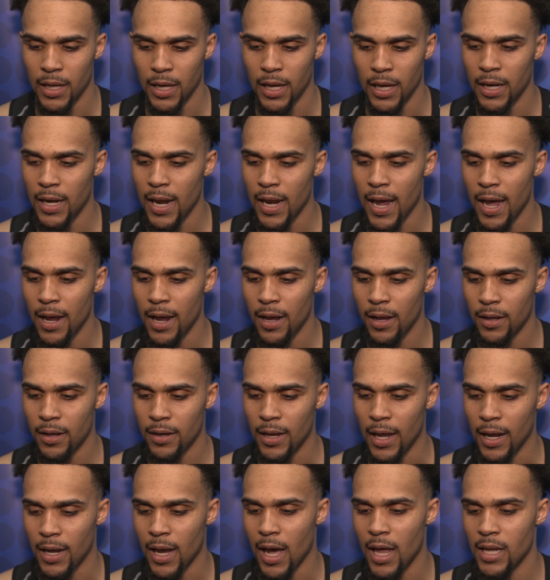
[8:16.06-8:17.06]
getting
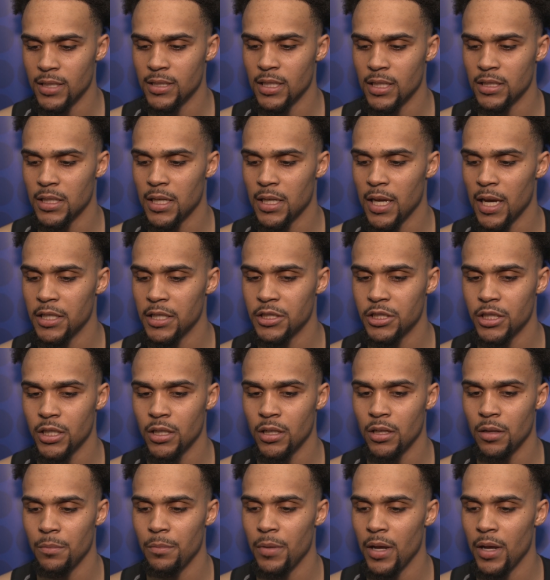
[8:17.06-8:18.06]
that college
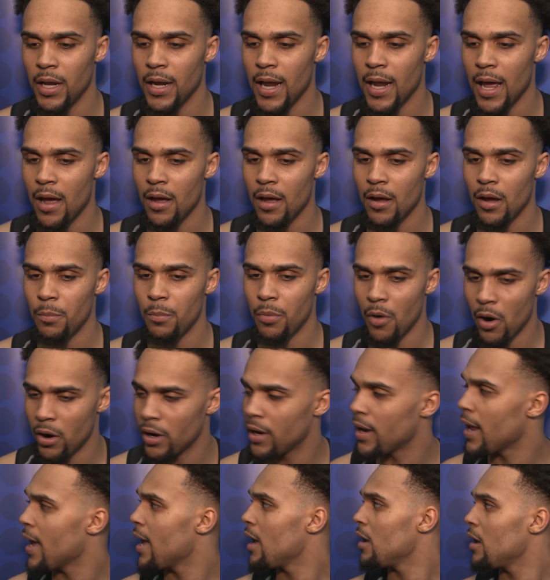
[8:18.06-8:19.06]
education and being that a
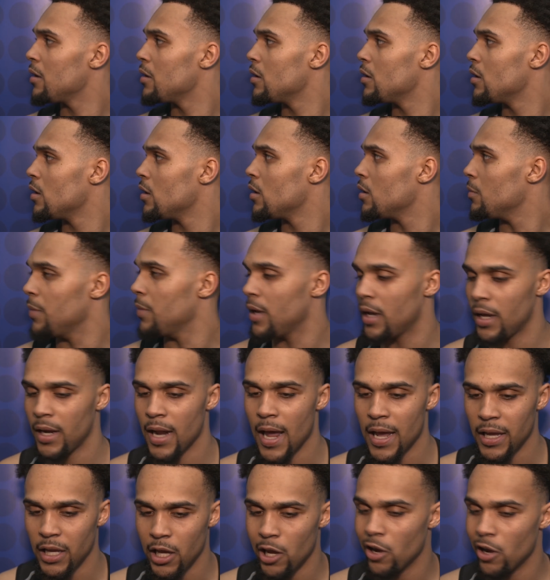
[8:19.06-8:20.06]
part of that, being
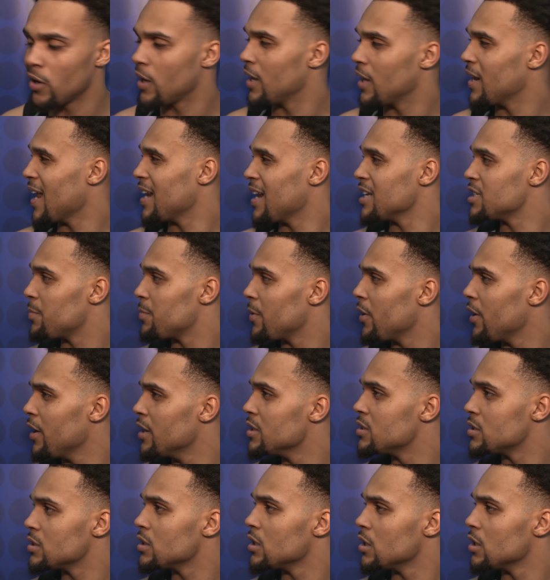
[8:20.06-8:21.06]
that year, getting that
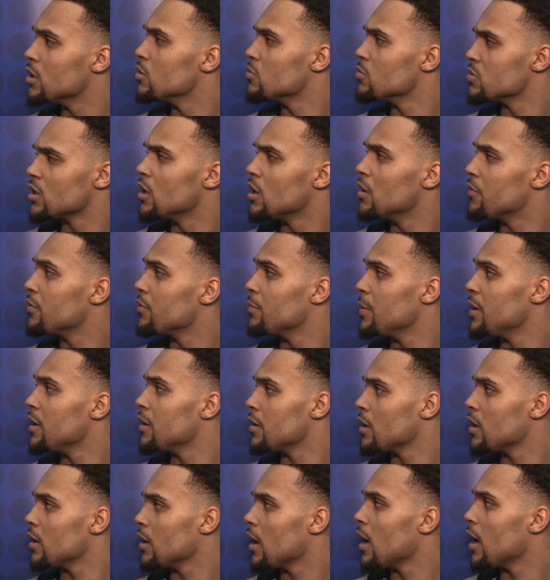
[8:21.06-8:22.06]
experience, it was good for me.
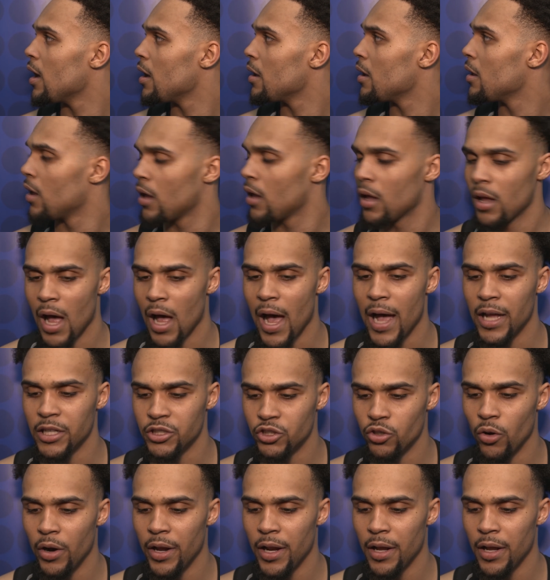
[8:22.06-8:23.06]
I
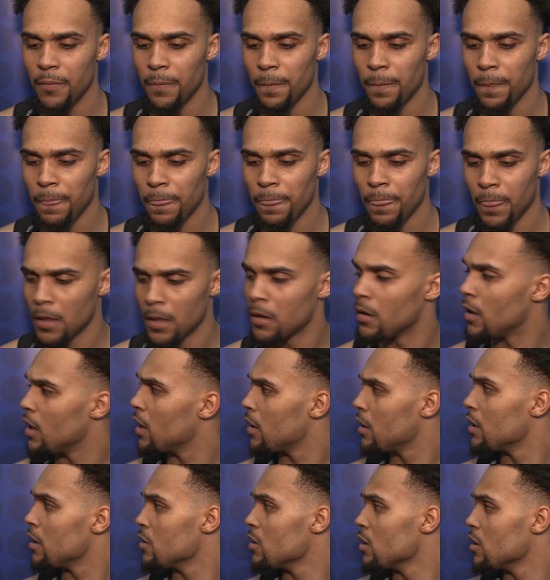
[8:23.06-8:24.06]
enjoyed it,
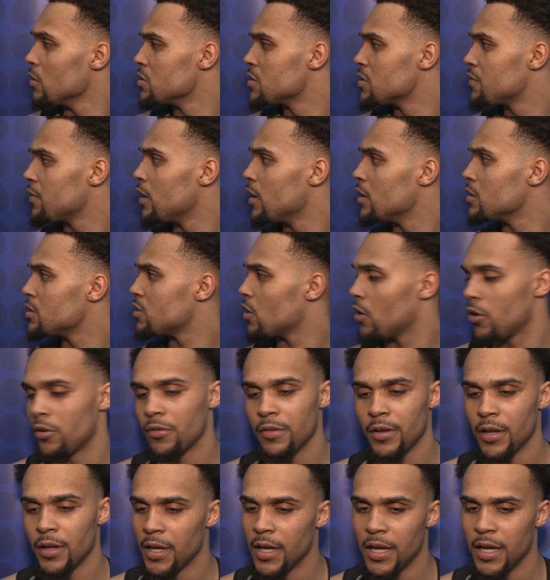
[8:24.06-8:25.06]
and it was fun. So
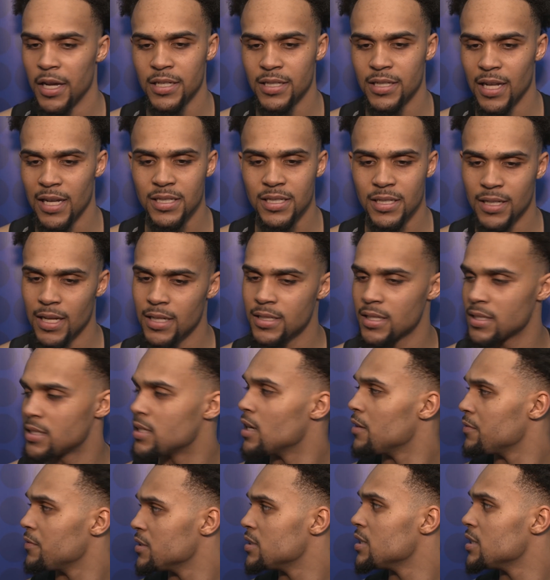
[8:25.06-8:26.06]
that's a
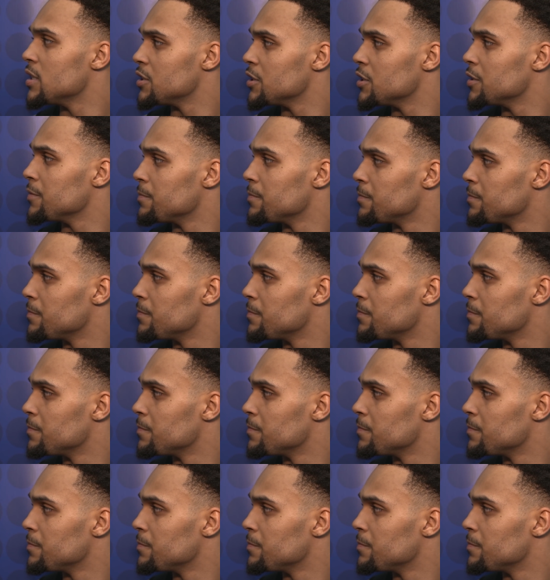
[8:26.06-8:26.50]
tough decision.